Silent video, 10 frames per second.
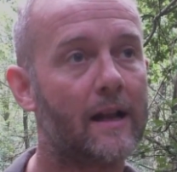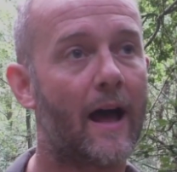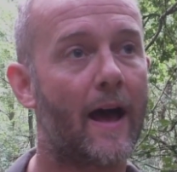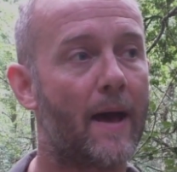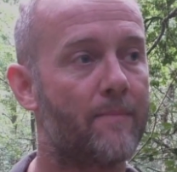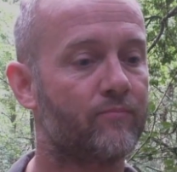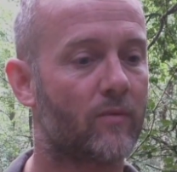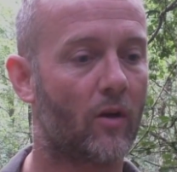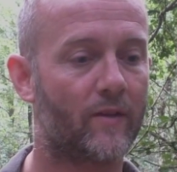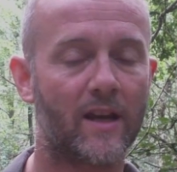um,
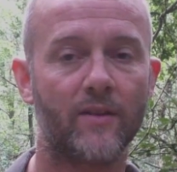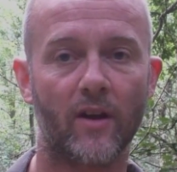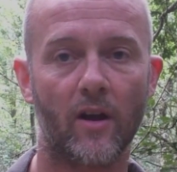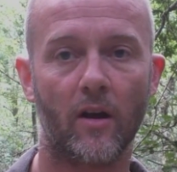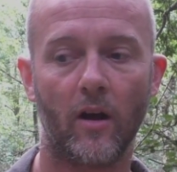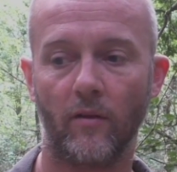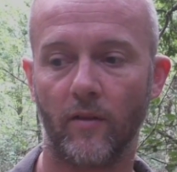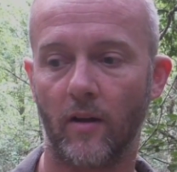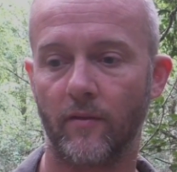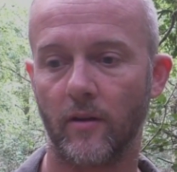on the end of a, of
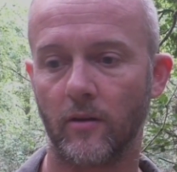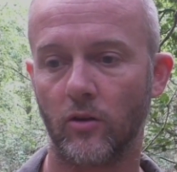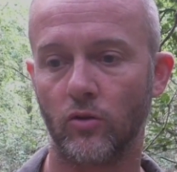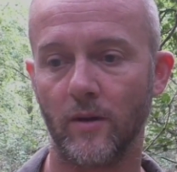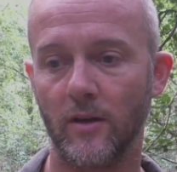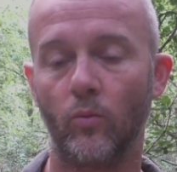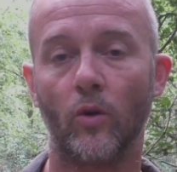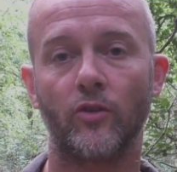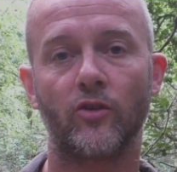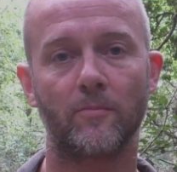a, of a
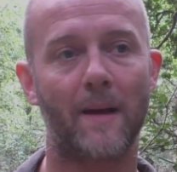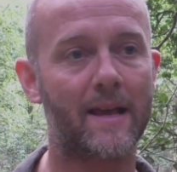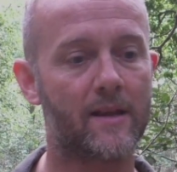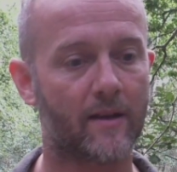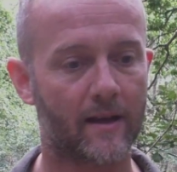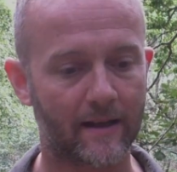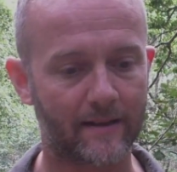greenwood spike